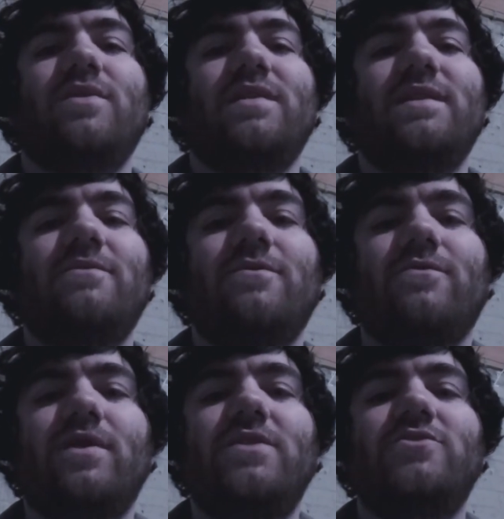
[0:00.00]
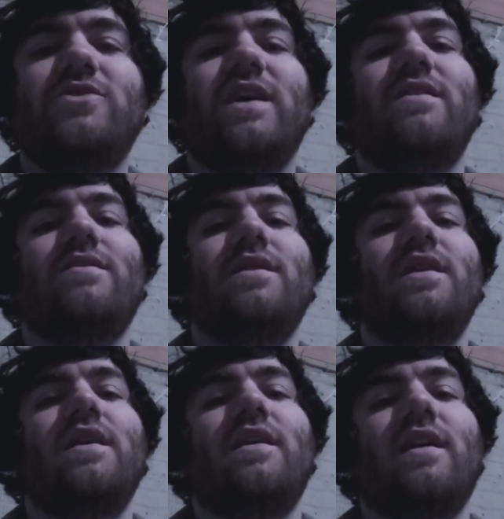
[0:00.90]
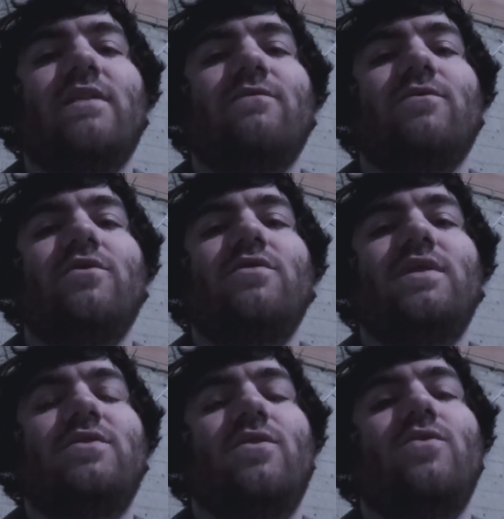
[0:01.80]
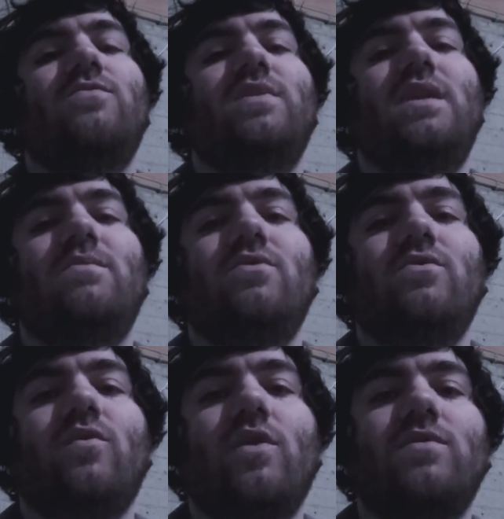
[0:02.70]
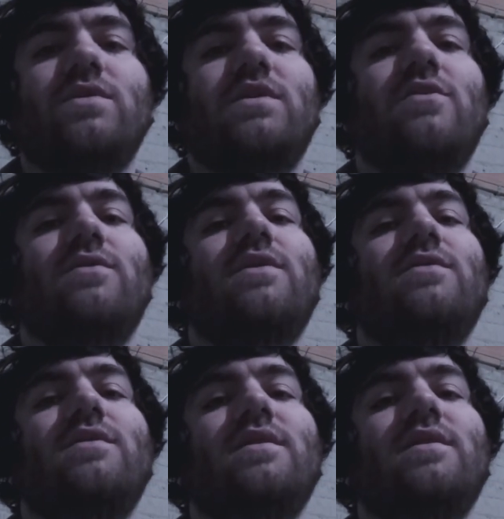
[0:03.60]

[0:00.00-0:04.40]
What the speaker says: I never reached out and really told people what was going on.